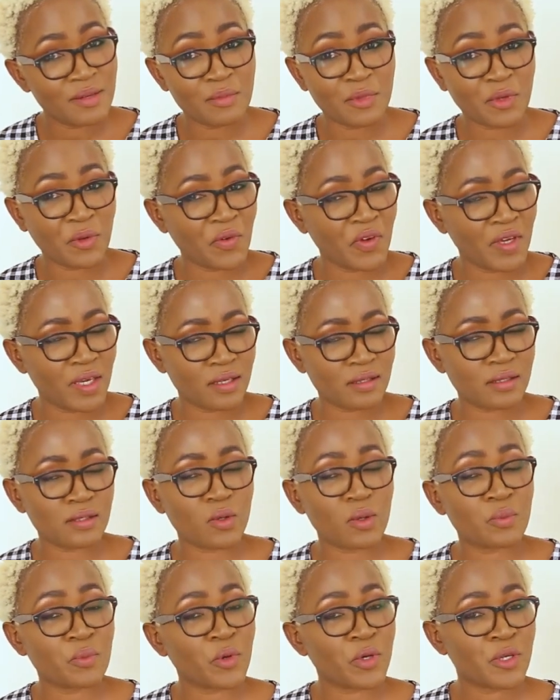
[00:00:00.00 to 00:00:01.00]
I'm new here,
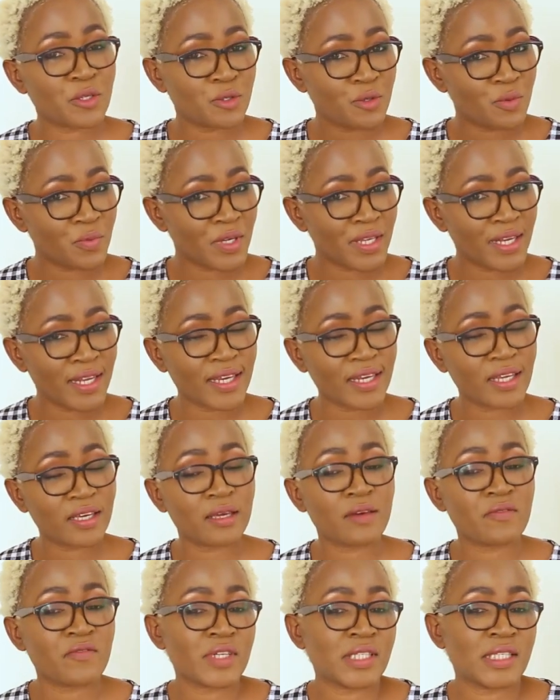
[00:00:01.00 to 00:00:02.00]
so I'm going to be
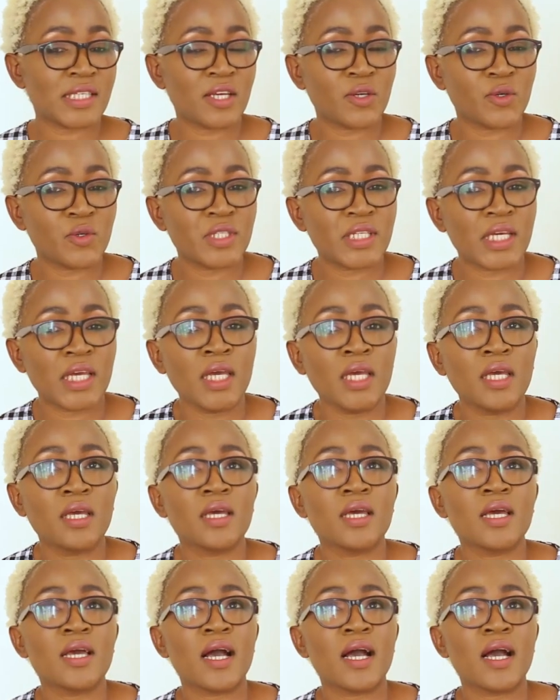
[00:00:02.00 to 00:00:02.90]
learning every single day.